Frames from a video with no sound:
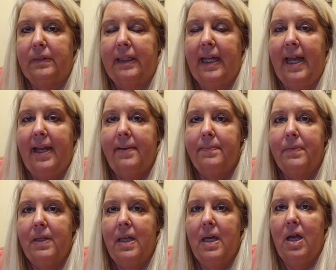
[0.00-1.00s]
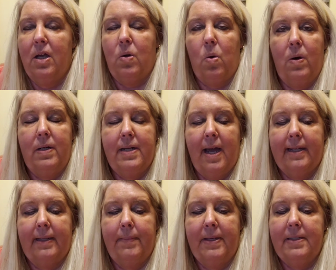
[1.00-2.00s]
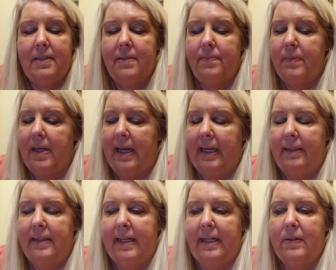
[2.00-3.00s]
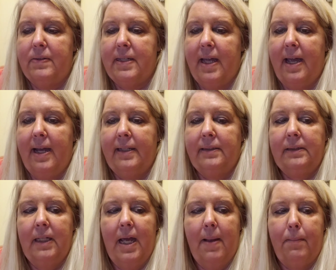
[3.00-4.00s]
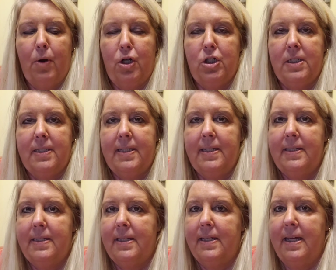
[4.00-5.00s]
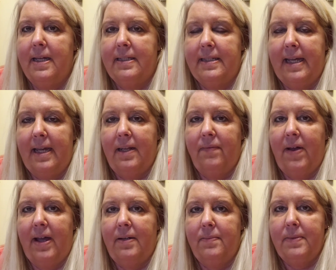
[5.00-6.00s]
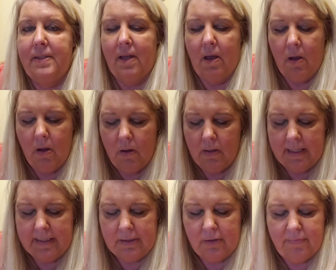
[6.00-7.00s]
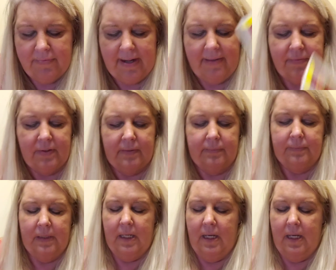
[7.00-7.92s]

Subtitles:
Okay, court documents, anything you sign, purchases, sale of items, all in your favor.